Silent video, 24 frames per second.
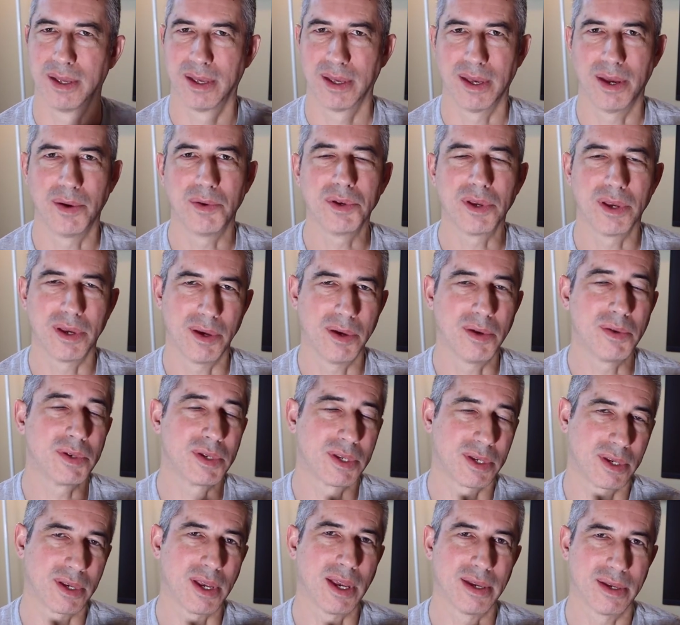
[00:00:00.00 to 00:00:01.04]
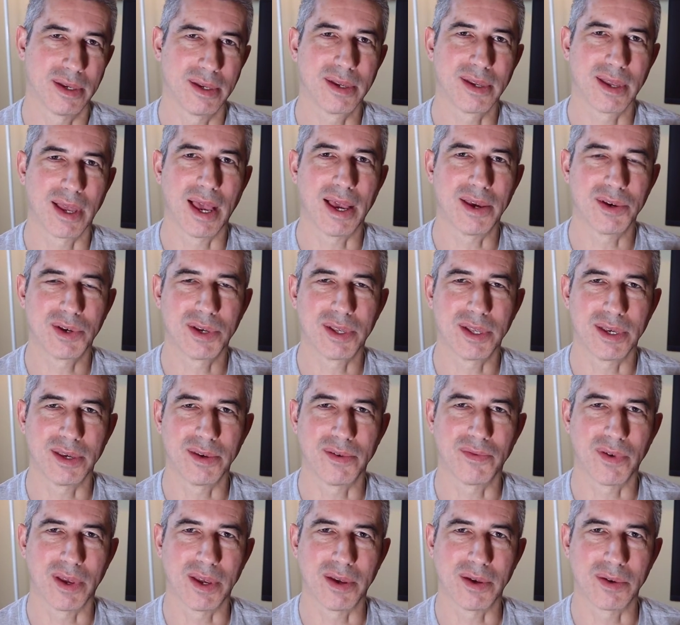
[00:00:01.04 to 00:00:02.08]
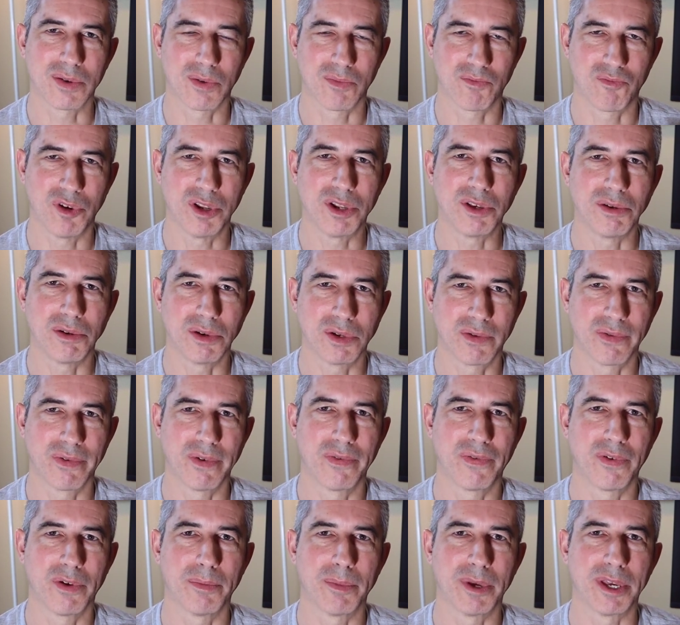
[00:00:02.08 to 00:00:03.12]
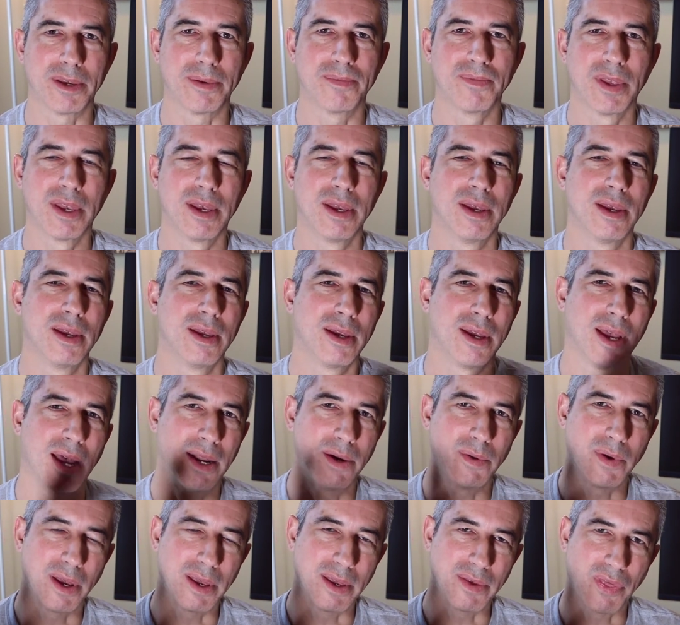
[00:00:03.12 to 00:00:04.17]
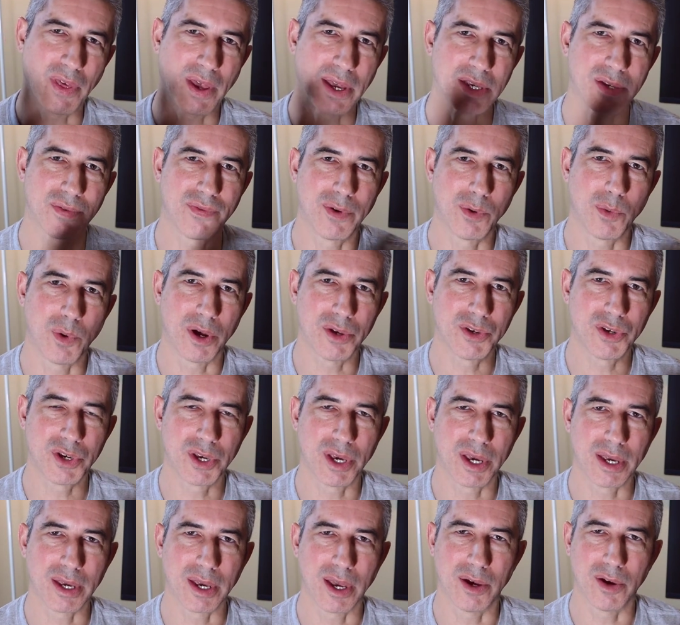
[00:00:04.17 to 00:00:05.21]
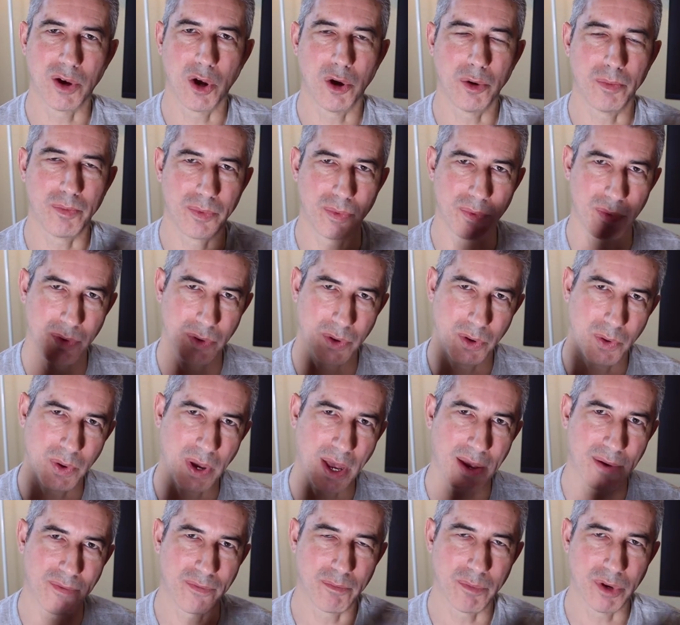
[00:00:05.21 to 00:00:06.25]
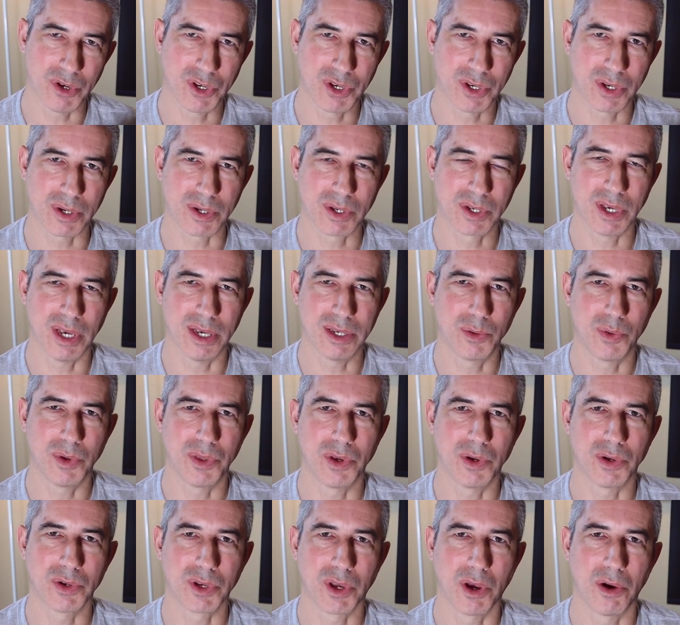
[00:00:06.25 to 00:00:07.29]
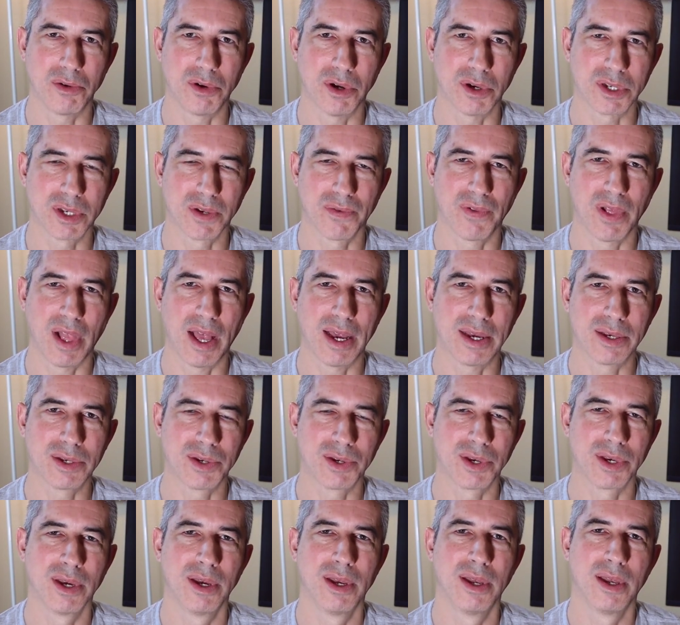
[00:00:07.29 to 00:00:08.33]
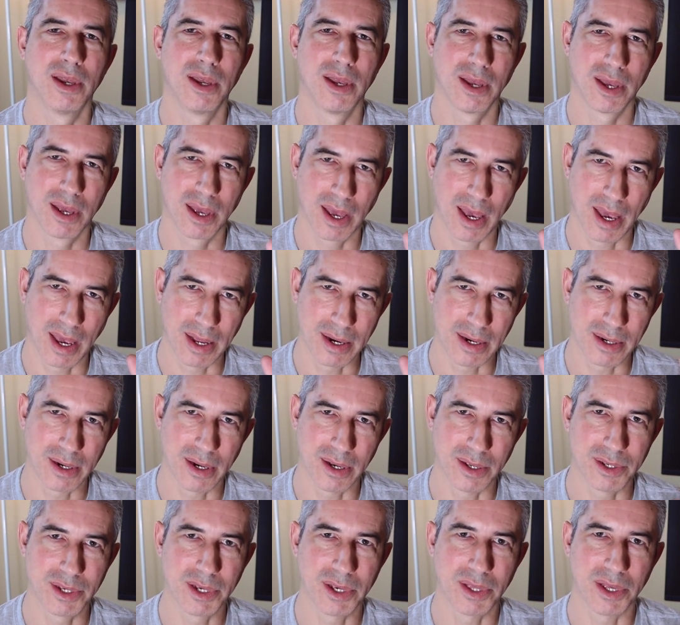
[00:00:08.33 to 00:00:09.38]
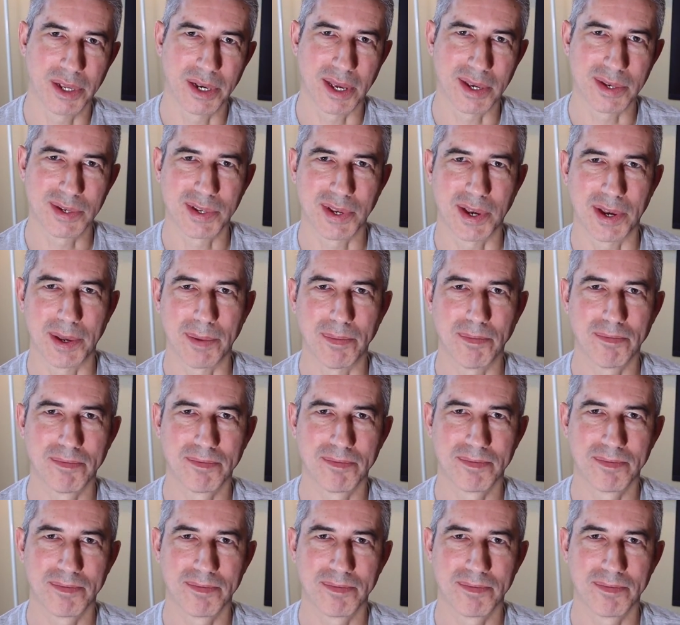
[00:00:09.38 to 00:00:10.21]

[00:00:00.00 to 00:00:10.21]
it was actually pretty useful for me. Anyway, thanks for watching. I hope you have much success with your Godox Flash, and until the next time.